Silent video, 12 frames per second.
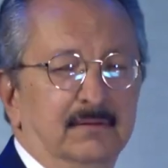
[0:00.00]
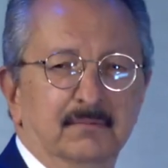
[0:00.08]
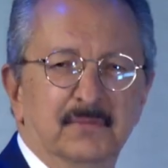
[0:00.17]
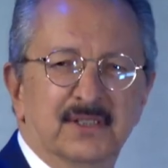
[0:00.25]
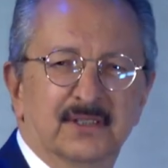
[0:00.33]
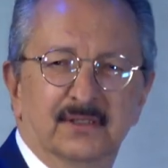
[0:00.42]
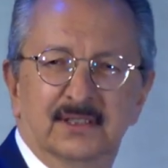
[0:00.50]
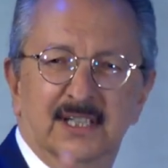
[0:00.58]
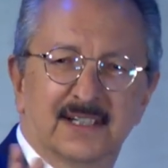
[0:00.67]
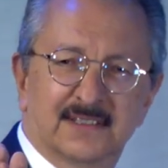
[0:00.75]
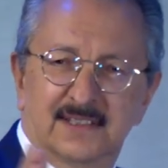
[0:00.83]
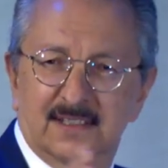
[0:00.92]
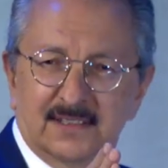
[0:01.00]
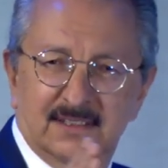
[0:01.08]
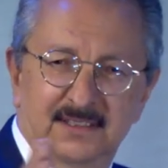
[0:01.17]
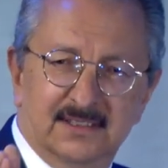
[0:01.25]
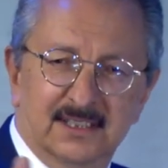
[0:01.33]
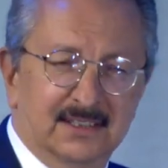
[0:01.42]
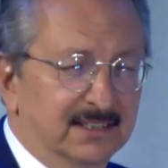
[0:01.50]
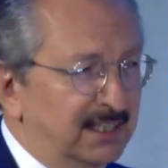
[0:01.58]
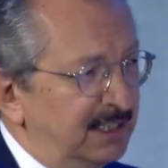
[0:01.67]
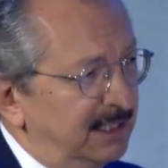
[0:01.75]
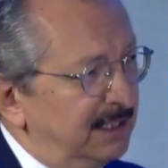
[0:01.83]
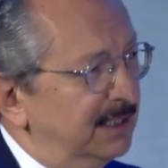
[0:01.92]
Mr. Testas, that
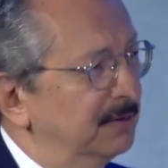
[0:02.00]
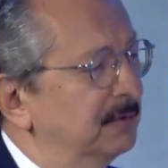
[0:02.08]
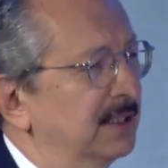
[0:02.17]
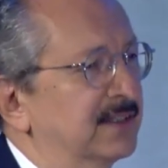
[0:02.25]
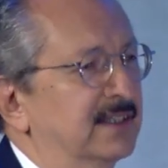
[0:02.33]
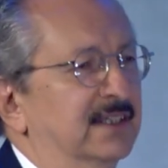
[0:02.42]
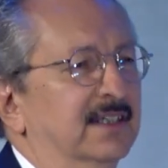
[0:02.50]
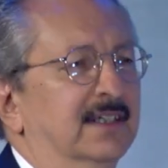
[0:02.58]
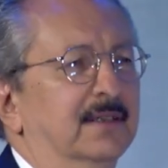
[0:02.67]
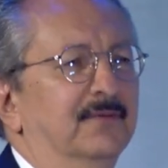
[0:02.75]
he was in a